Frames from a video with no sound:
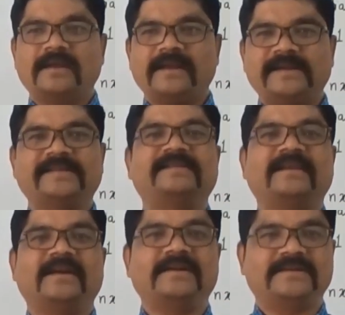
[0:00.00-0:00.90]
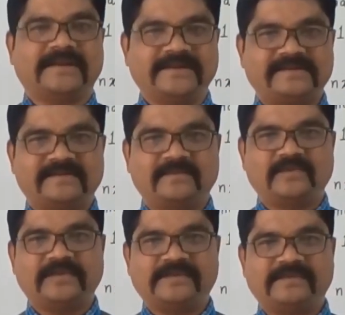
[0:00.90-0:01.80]
It is a tiresome
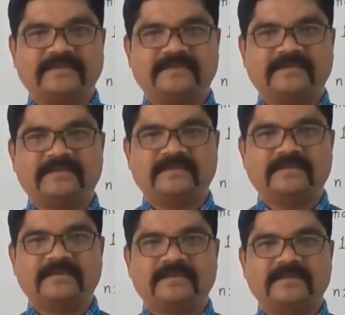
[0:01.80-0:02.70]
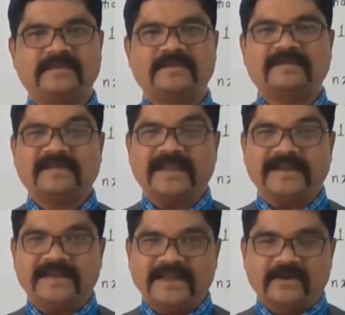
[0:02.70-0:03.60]
process,
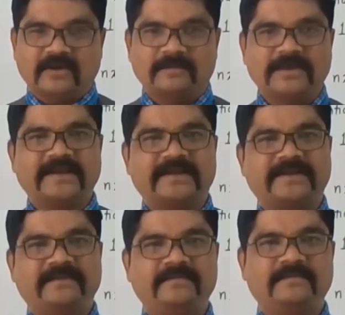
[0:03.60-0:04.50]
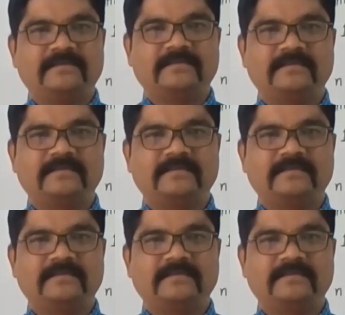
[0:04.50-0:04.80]
slightly complicated,